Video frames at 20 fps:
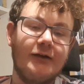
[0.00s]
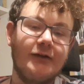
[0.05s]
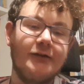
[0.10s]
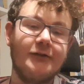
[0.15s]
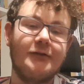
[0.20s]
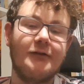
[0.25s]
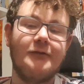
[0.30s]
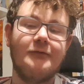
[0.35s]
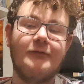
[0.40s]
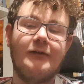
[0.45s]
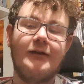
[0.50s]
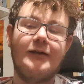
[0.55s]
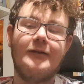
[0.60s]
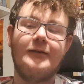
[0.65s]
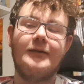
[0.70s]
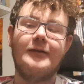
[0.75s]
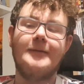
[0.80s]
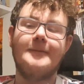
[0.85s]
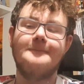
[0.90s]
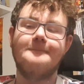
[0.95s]
So
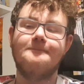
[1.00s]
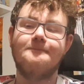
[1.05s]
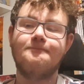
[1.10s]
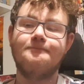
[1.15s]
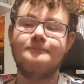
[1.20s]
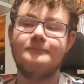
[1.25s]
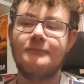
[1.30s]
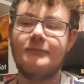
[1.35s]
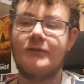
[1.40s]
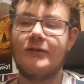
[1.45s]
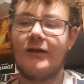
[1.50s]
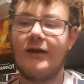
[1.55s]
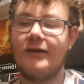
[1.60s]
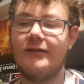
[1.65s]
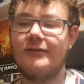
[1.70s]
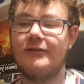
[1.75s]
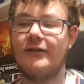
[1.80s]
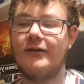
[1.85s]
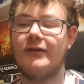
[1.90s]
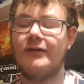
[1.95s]
then
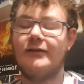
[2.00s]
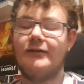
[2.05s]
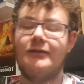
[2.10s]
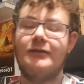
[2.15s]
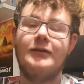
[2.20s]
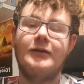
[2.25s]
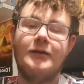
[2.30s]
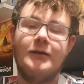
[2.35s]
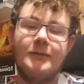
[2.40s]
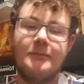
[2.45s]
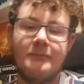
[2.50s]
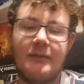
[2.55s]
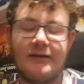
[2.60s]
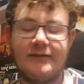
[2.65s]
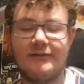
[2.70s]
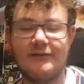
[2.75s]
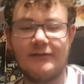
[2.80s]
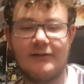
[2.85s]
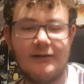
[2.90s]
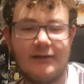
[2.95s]
Keisuke
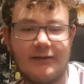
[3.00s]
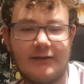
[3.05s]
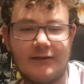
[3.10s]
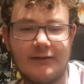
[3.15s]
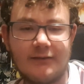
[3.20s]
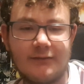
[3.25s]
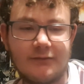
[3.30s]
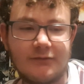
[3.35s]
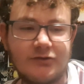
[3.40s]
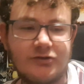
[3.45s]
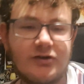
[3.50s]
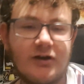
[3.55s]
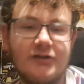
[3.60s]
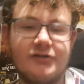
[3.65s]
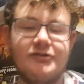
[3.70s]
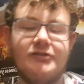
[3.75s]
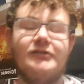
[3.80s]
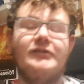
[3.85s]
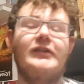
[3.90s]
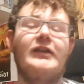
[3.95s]
basically
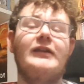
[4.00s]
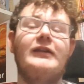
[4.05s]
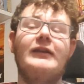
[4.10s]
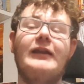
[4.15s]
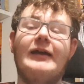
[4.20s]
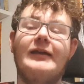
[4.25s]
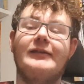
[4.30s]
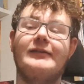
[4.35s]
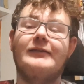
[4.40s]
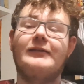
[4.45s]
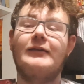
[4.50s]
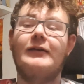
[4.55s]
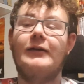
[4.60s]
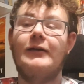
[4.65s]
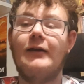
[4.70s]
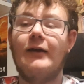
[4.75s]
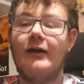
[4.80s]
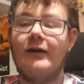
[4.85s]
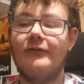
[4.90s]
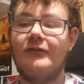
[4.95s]
charges and lets
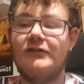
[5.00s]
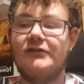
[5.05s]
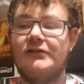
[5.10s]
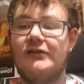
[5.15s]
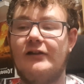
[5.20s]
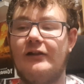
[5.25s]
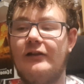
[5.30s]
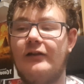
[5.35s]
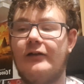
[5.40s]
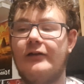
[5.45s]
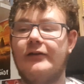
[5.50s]
eventually